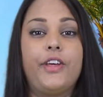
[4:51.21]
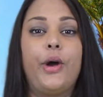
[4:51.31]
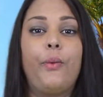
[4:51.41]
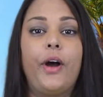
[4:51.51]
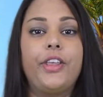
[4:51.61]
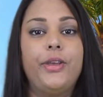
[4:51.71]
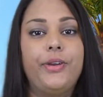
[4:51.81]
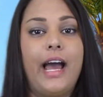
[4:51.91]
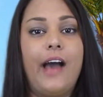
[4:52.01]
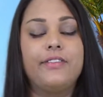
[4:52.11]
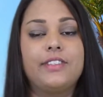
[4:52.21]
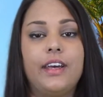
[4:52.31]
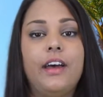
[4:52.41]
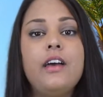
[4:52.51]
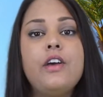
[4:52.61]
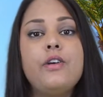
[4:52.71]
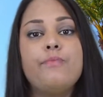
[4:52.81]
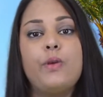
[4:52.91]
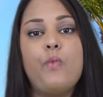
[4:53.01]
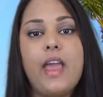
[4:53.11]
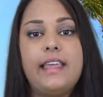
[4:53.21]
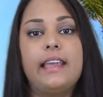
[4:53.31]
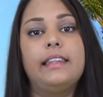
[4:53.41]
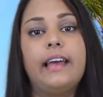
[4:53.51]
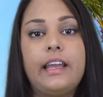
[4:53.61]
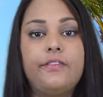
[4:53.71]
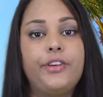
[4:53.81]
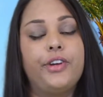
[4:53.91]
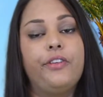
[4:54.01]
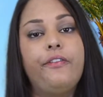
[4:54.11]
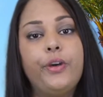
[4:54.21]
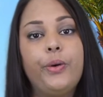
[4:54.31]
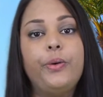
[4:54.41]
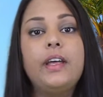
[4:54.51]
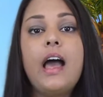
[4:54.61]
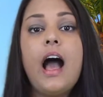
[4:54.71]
They don't want you to have to be waiting in line for your food,